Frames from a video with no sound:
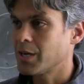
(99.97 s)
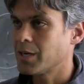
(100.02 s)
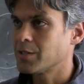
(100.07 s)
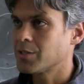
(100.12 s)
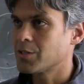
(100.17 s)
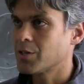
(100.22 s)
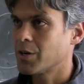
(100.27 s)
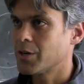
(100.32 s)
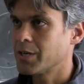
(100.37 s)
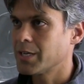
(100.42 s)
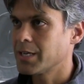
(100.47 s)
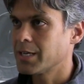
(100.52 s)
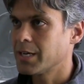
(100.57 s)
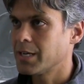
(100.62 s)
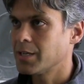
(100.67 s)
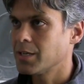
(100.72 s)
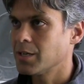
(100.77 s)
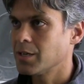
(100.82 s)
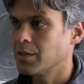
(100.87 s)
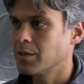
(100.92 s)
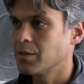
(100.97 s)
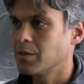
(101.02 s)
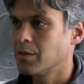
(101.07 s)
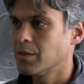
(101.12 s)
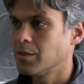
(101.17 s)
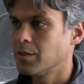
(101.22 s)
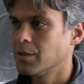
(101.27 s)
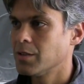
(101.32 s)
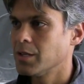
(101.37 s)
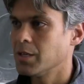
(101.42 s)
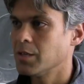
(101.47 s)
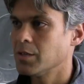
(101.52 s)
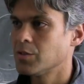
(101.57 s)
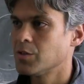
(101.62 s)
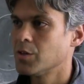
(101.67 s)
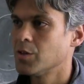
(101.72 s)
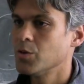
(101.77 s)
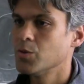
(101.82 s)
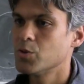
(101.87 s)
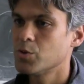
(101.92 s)
I started getting
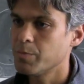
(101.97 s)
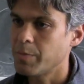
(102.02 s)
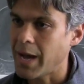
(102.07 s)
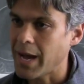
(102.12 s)
these huge